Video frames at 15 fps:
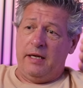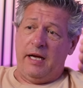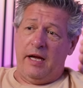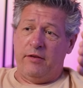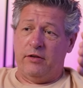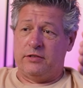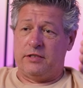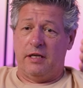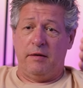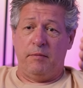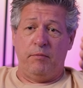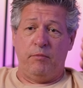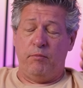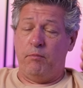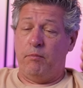and there's
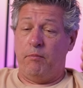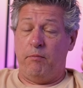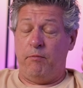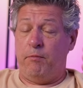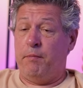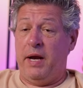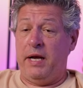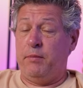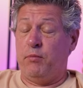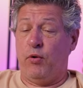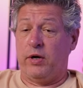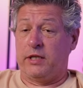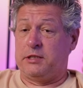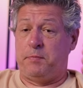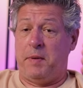many
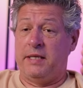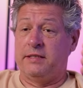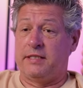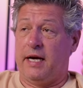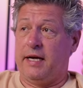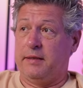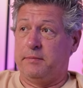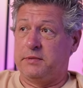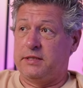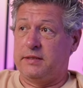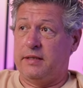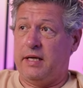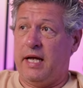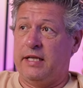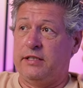more expense items.
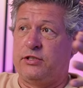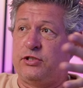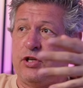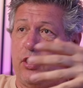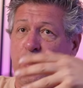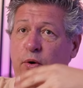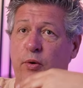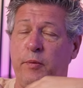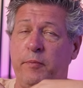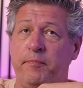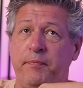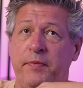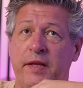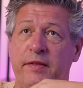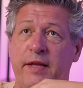And so
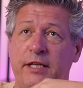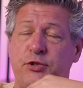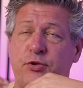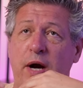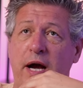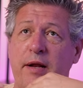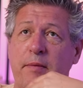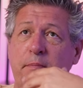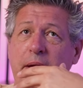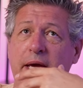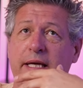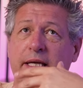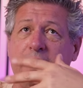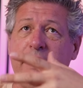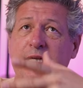they try to
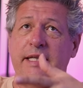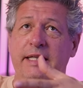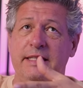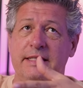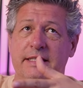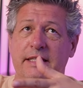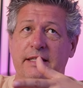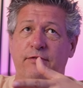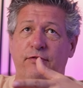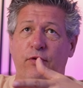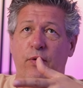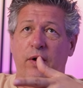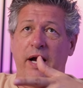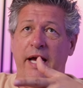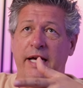make it easy
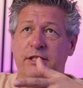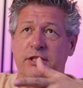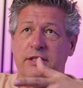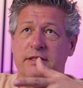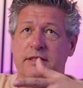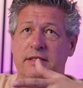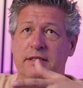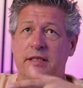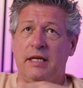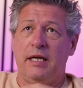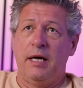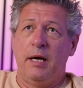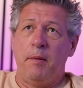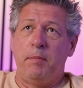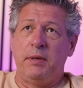for agents,
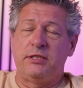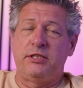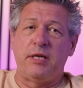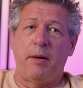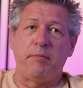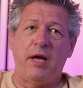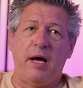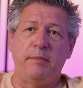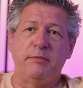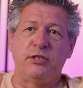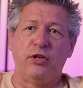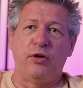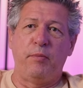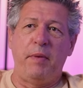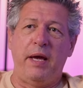but sometimes
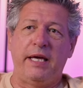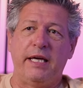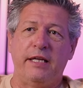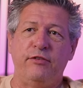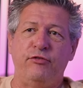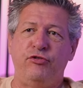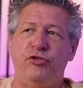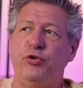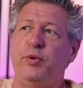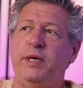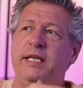they'll make it too